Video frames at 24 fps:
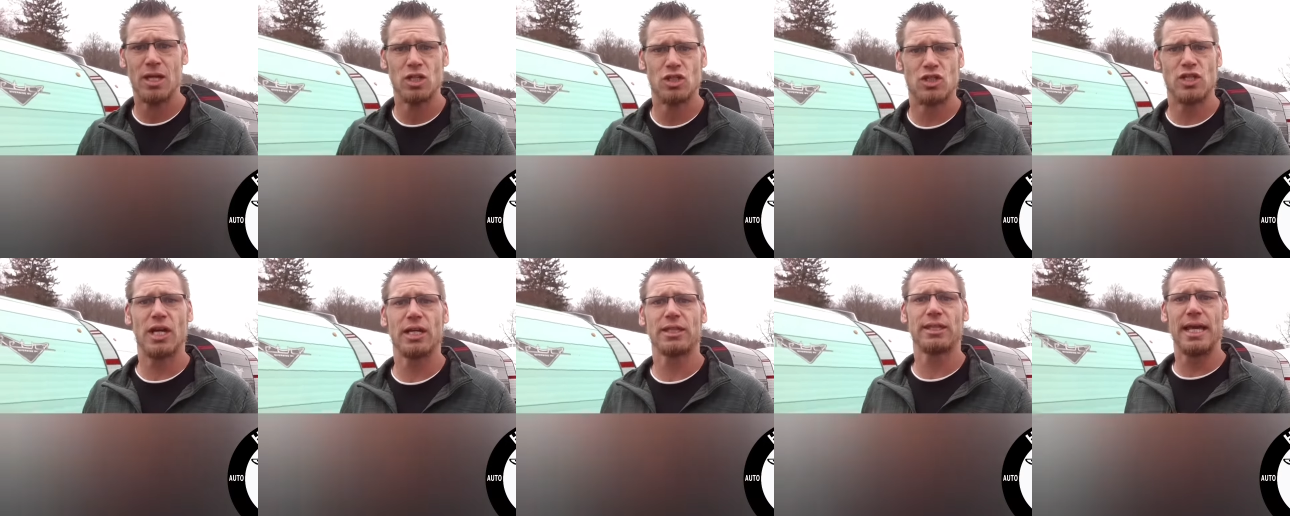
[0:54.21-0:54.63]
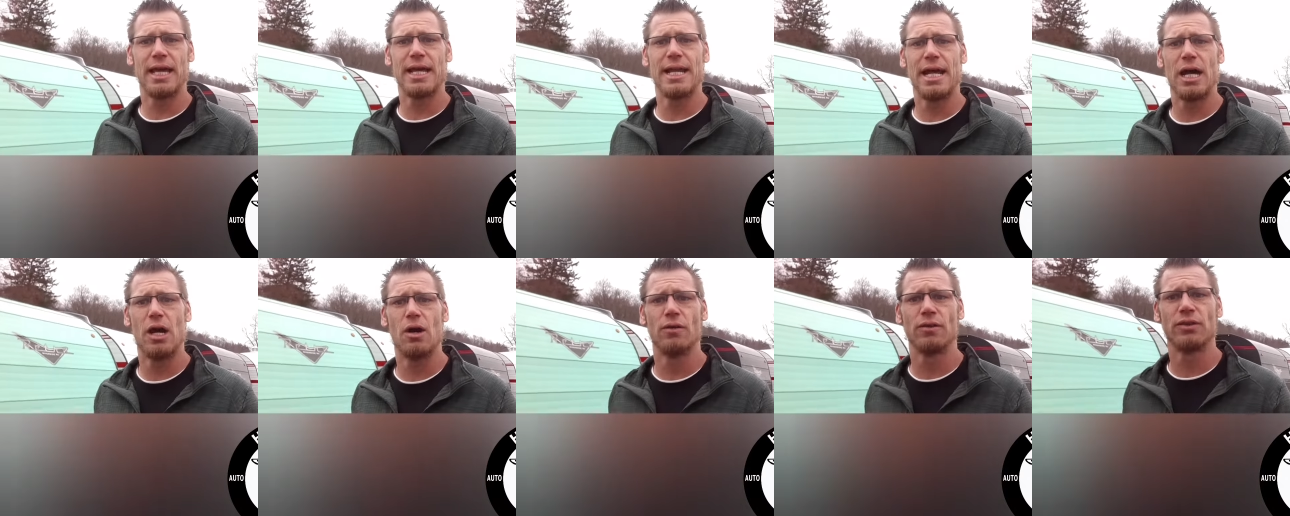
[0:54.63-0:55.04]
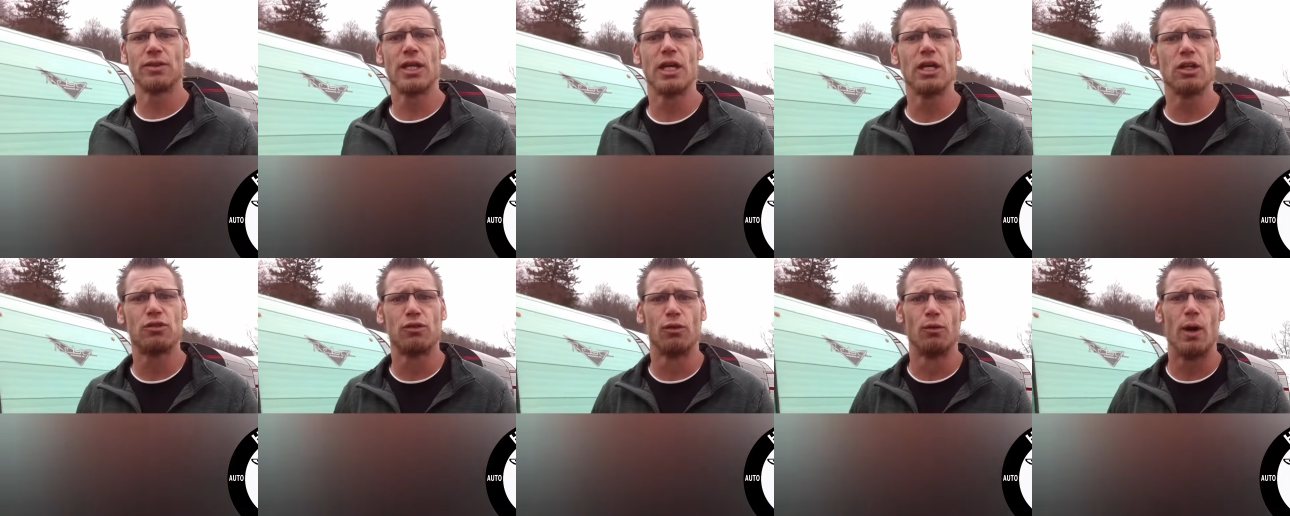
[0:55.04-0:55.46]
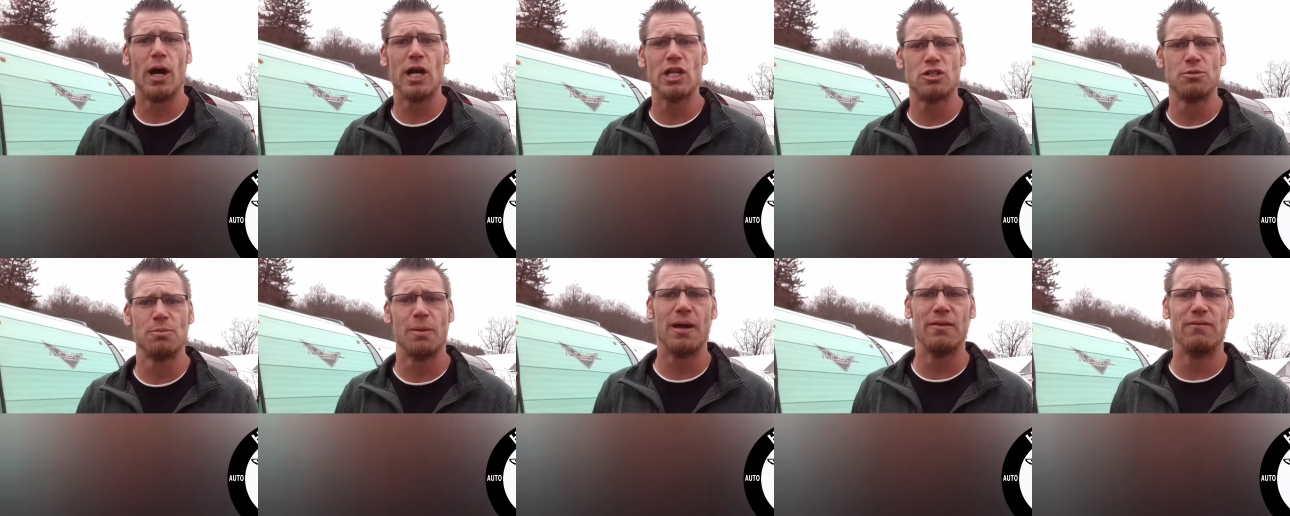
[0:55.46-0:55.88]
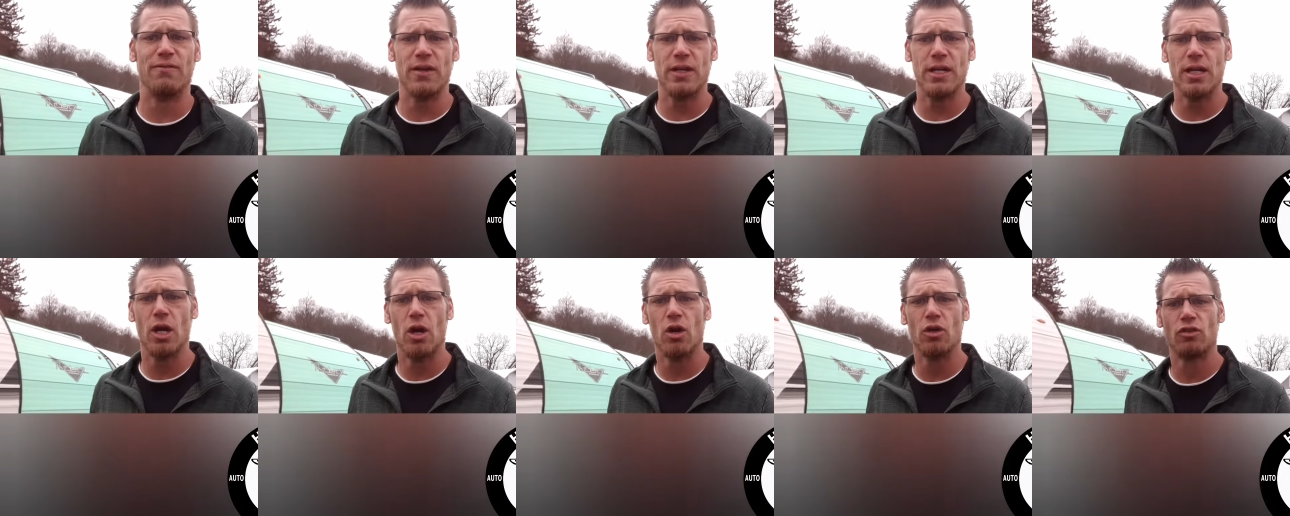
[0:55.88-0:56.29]
Check that out. Thanks for watching my
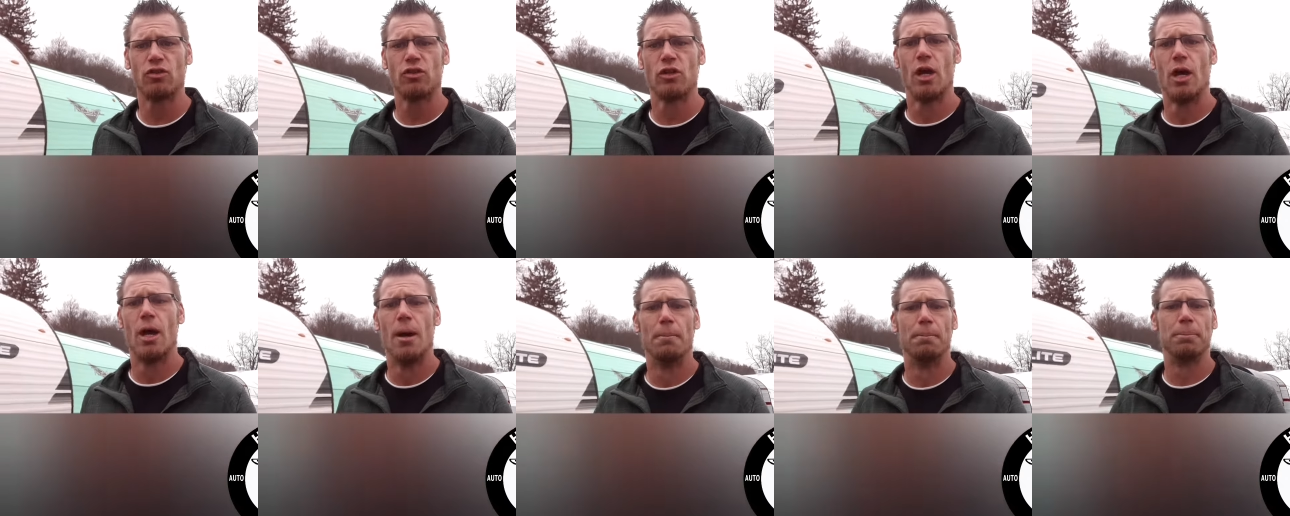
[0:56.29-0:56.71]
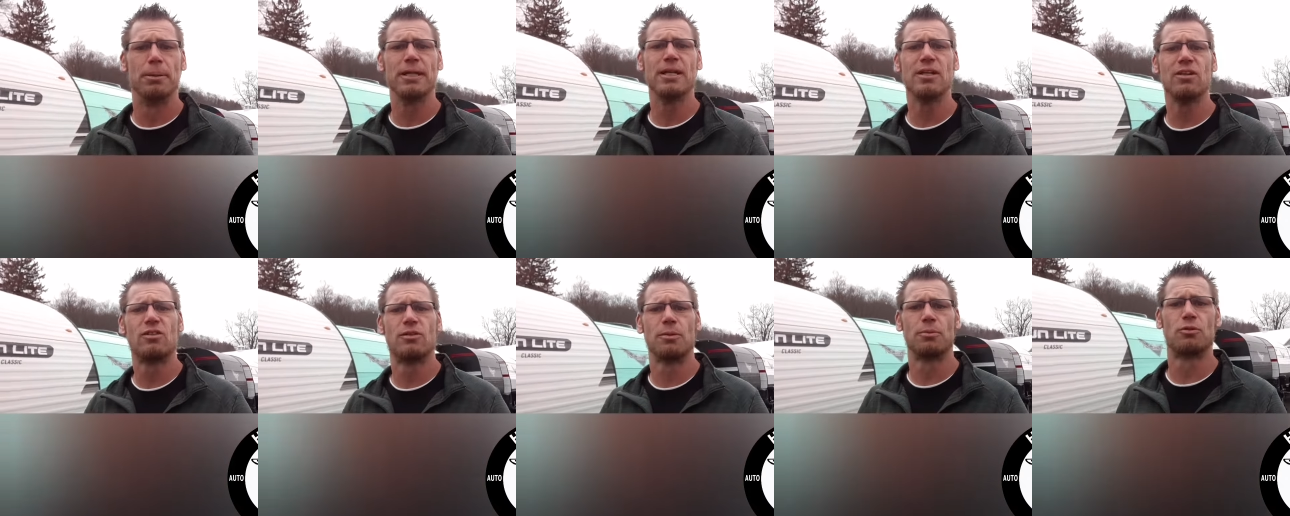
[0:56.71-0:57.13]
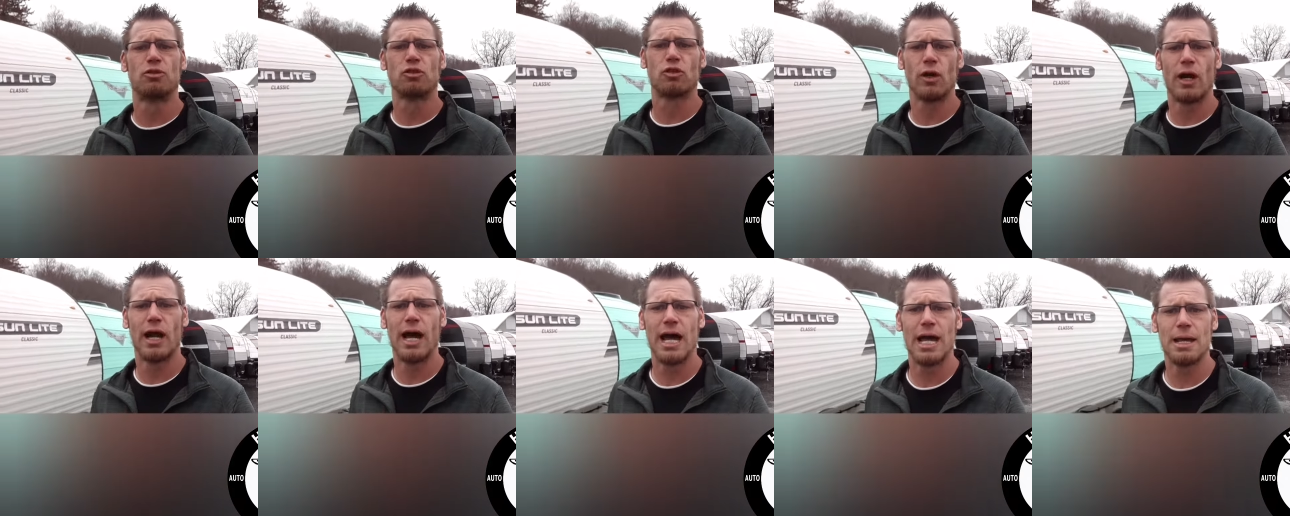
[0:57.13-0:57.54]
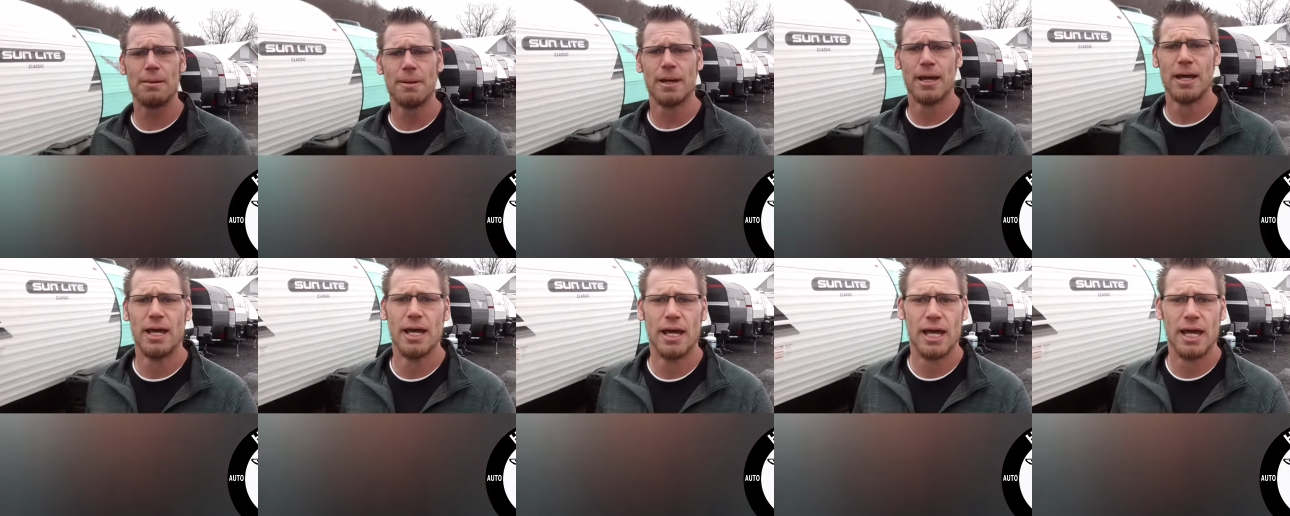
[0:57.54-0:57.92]
videos. Please subscribe.